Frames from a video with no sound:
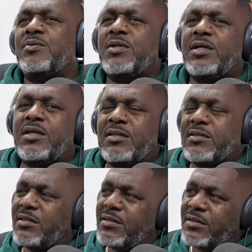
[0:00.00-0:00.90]
you're a real
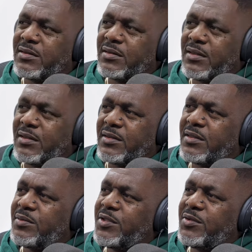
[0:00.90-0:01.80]
hustler. Yeah.
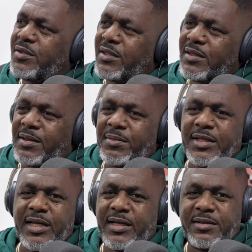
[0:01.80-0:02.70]
See, when you get, I
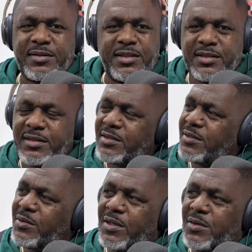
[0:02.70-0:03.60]
mean, I done did this so